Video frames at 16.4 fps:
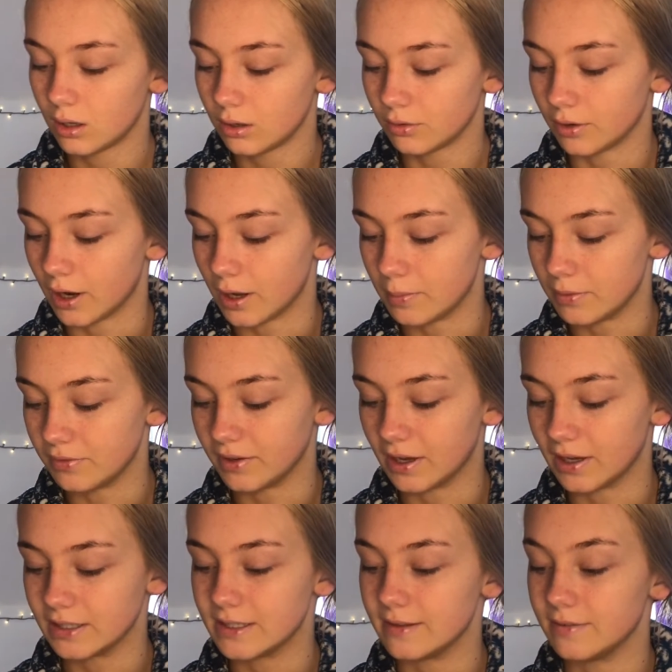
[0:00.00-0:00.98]
Alright, moving
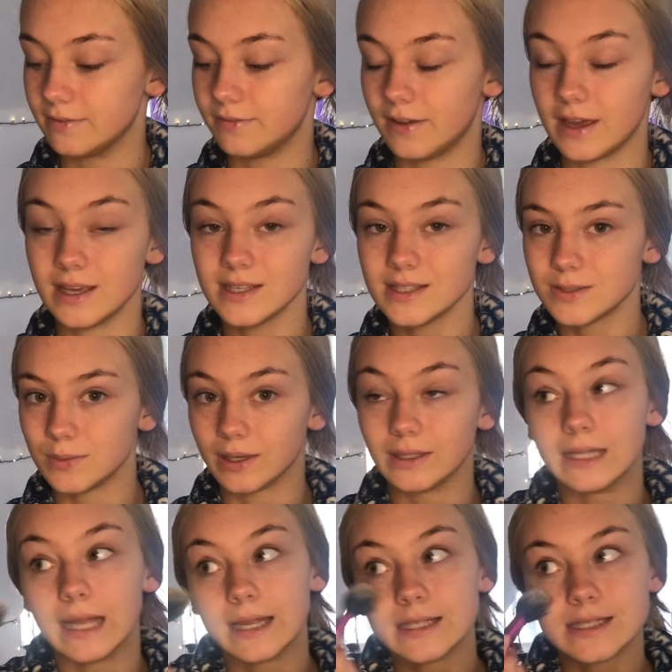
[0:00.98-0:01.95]
on to the face, we got
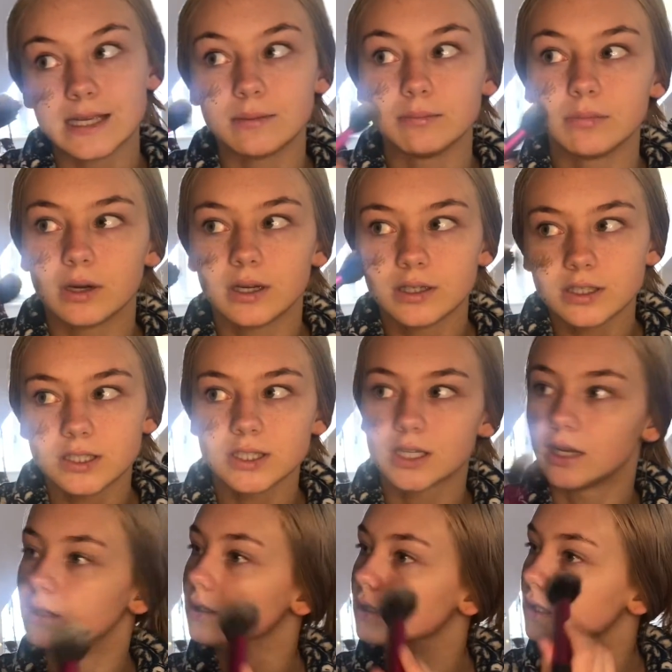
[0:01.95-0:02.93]
that same brush
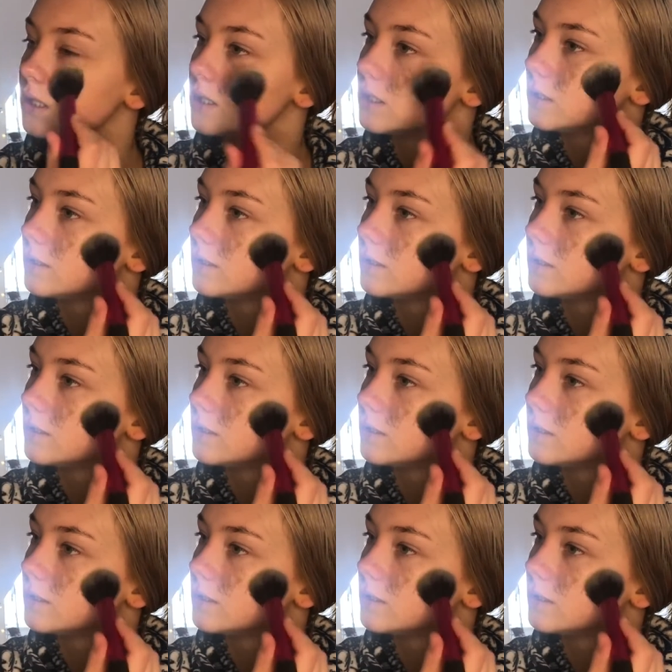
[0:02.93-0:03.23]
and just,